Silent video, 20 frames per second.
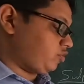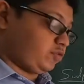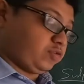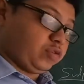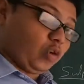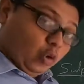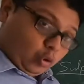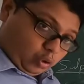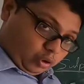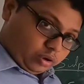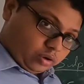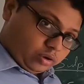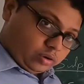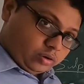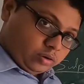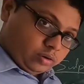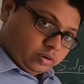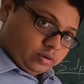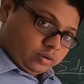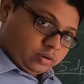4.
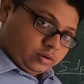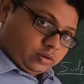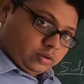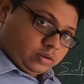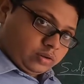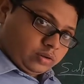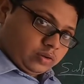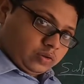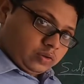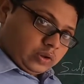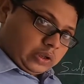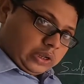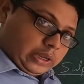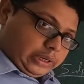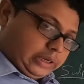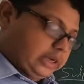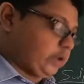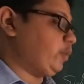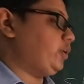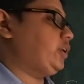
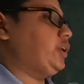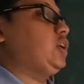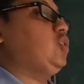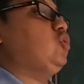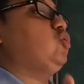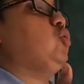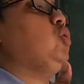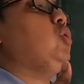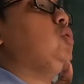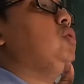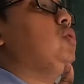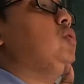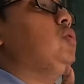Now it can show